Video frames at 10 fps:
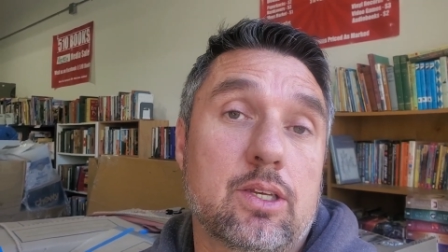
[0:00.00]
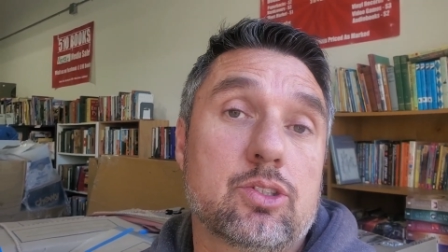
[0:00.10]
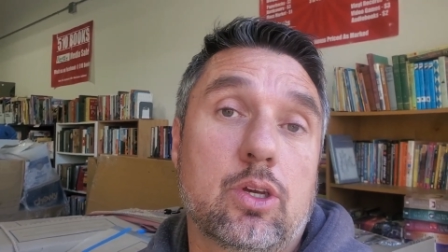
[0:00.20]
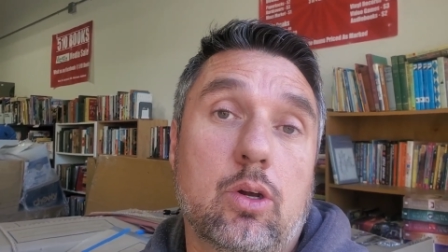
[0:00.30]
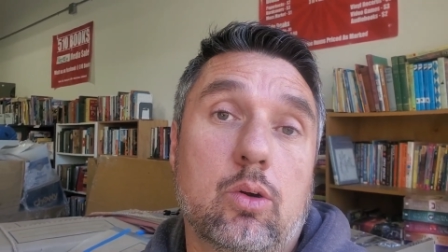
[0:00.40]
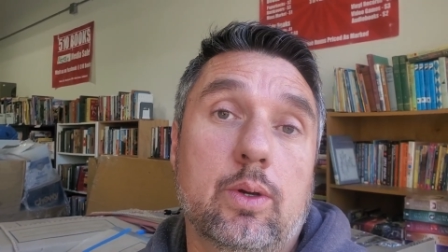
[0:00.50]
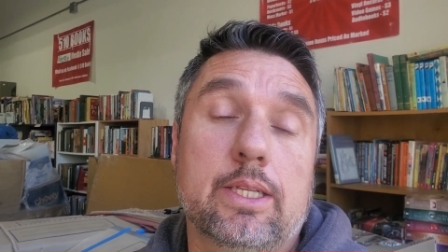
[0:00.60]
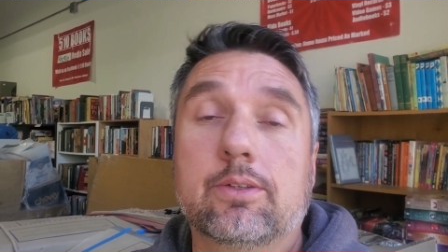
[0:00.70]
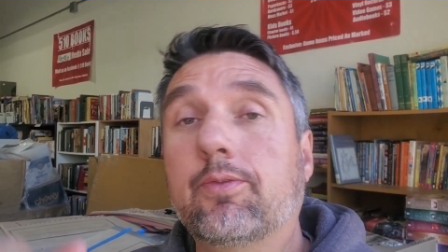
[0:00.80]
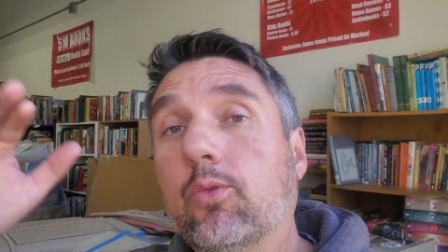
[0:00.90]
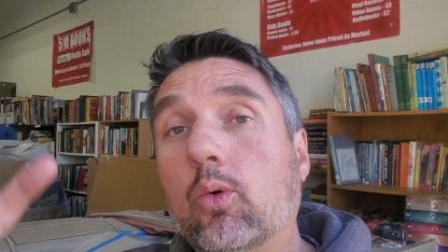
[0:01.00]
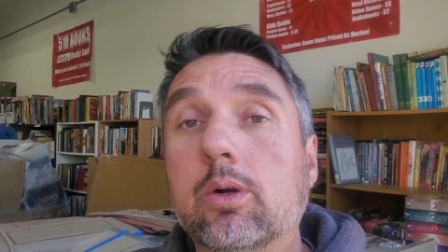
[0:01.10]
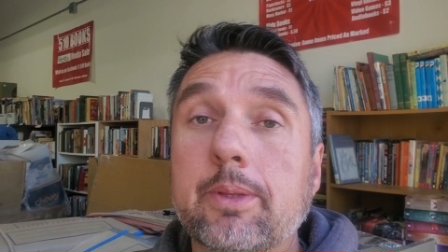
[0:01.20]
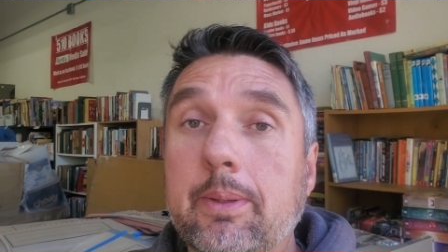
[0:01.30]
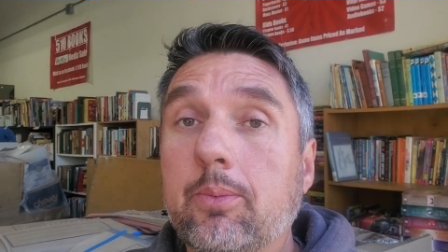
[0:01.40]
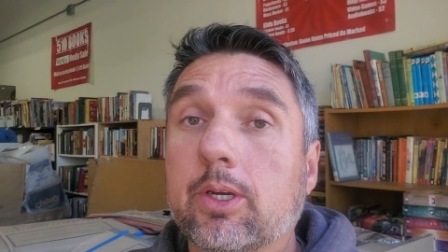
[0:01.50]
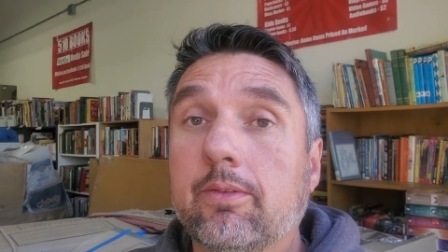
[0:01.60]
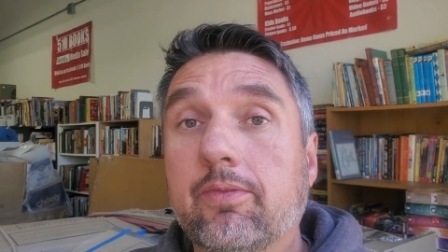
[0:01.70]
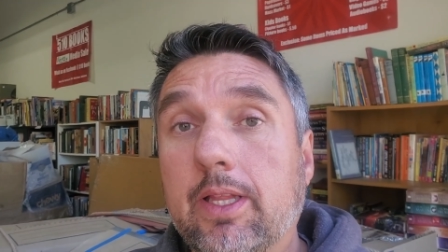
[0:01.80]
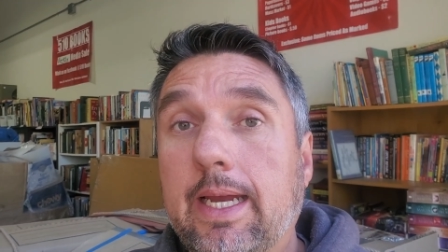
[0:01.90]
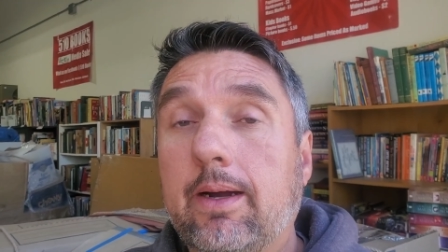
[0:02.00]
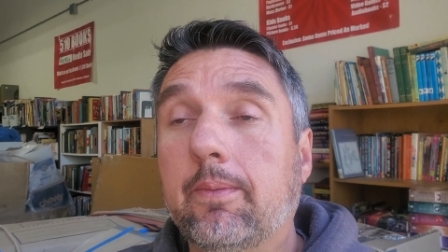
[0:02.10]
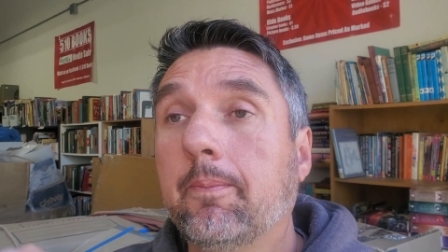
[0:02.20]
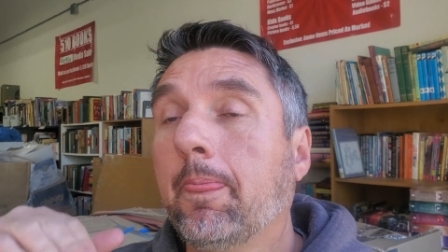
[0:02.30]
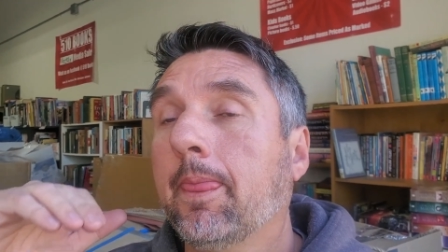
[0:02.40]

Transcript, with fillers: So it's a form that people can fill out